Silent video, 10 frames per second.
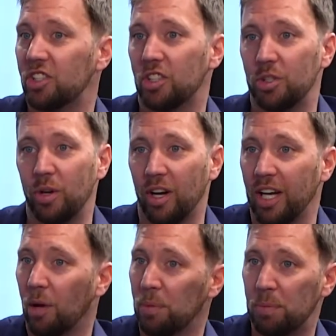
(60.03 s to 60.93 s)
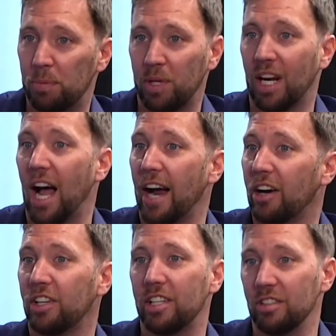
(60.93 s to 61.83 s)
you're doing on helping people get higher
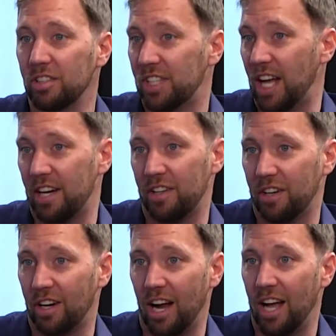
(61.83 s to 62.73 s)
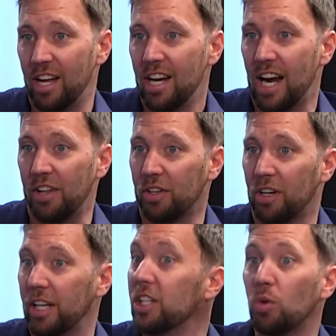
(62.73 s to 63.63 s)
yields out of their
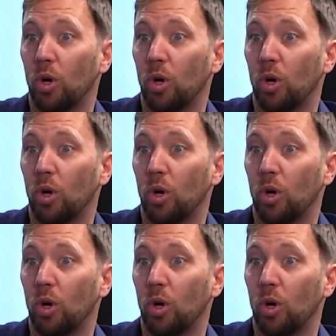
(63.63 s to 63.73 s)
indoor